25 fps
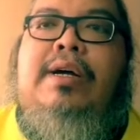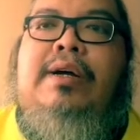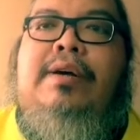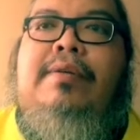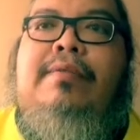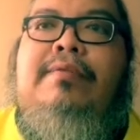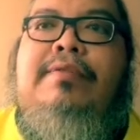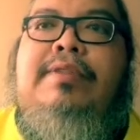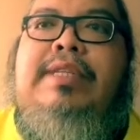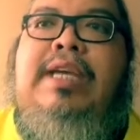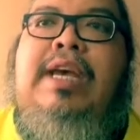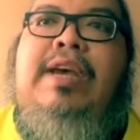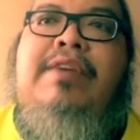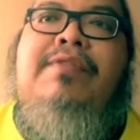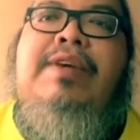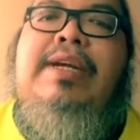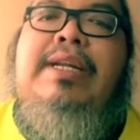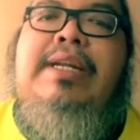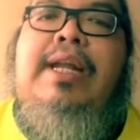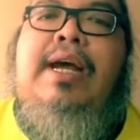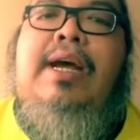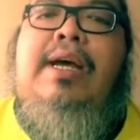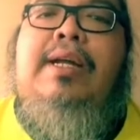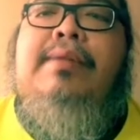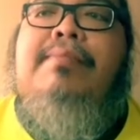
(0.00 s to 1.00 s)

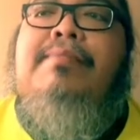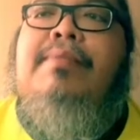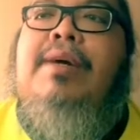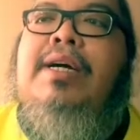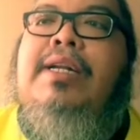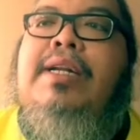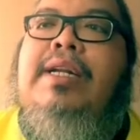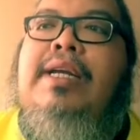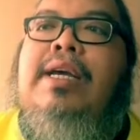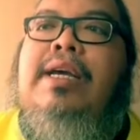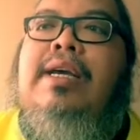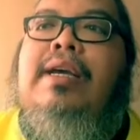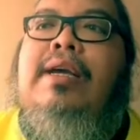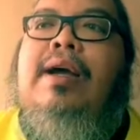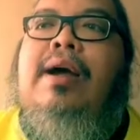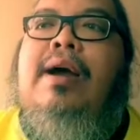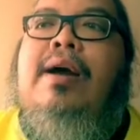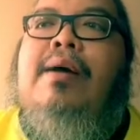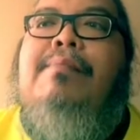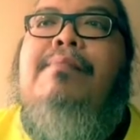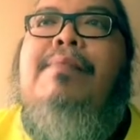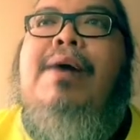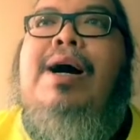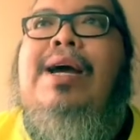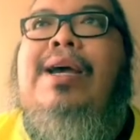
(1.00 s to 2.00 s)
saving that money
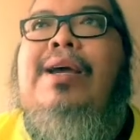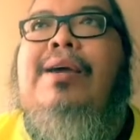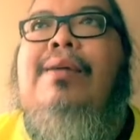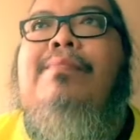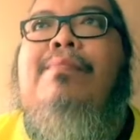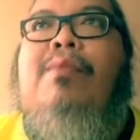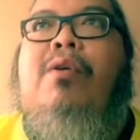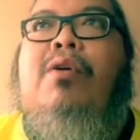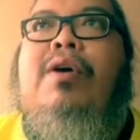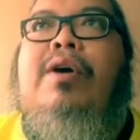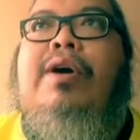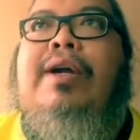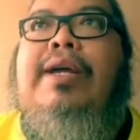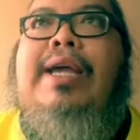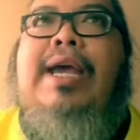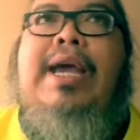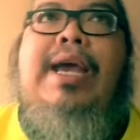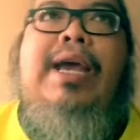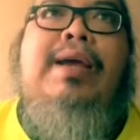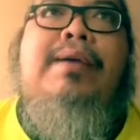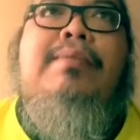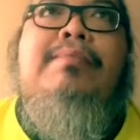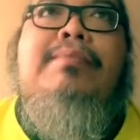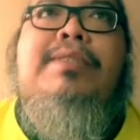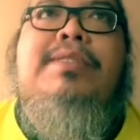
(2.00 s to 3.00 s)
buying more
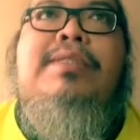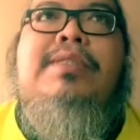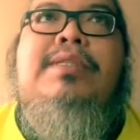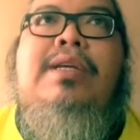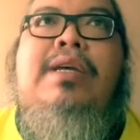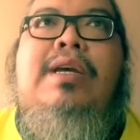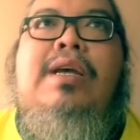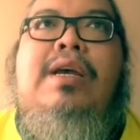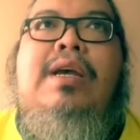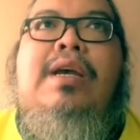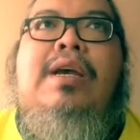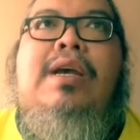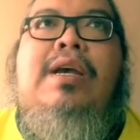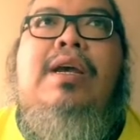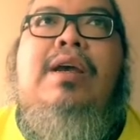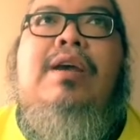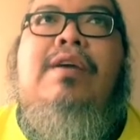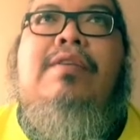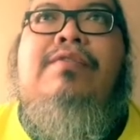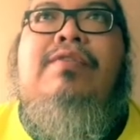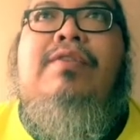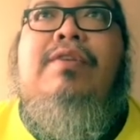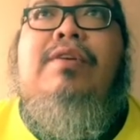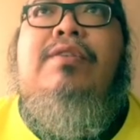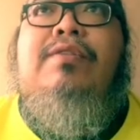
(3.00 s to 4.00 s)
games
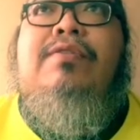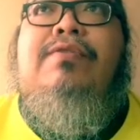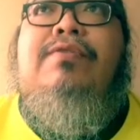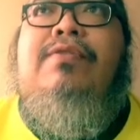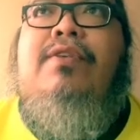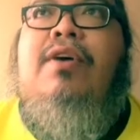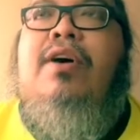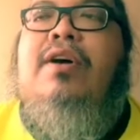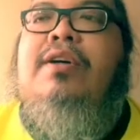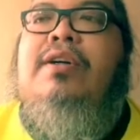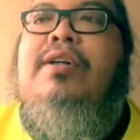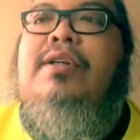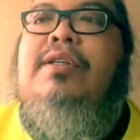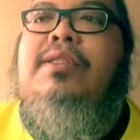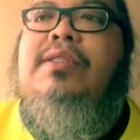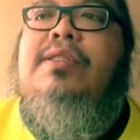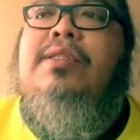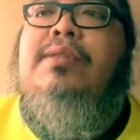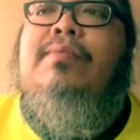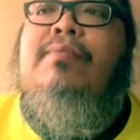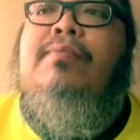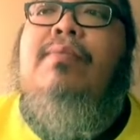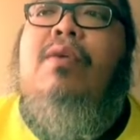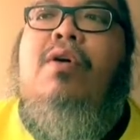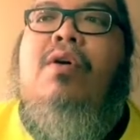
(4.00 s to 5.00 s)
if you focus
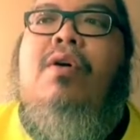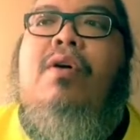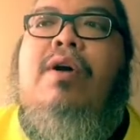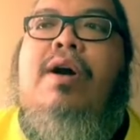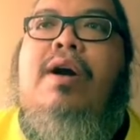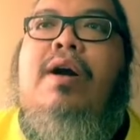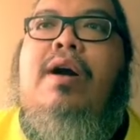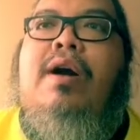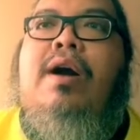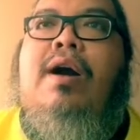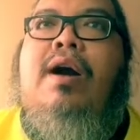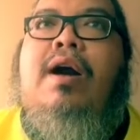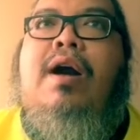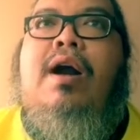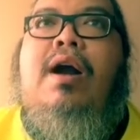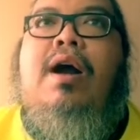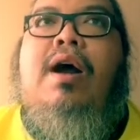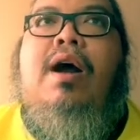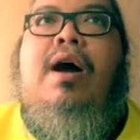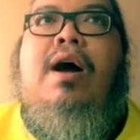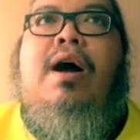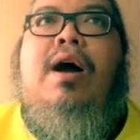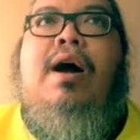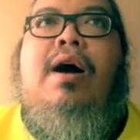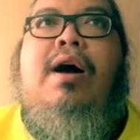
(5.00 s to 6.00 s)
more
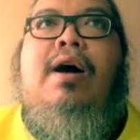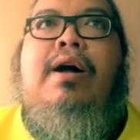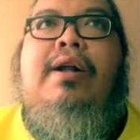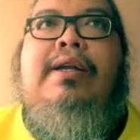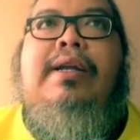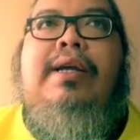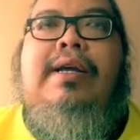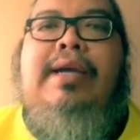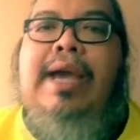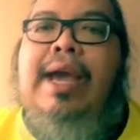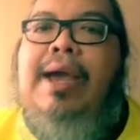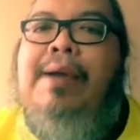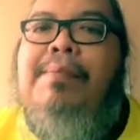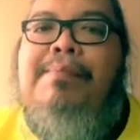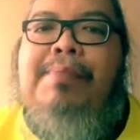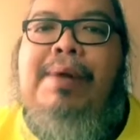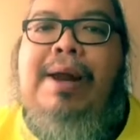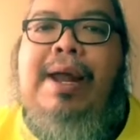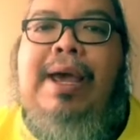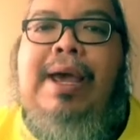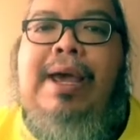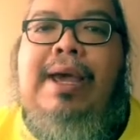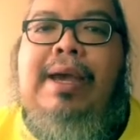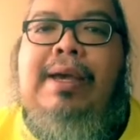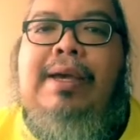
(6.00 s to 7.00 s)
on the
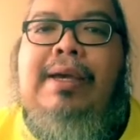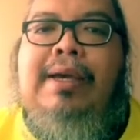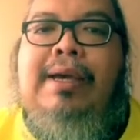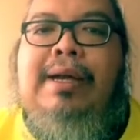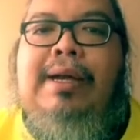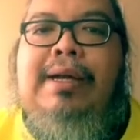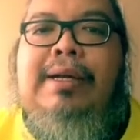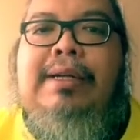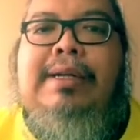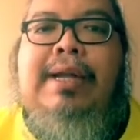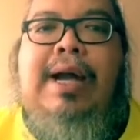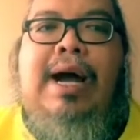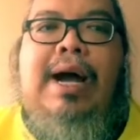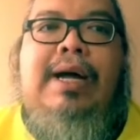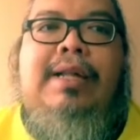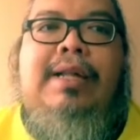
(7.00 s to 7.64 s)
gameplay, not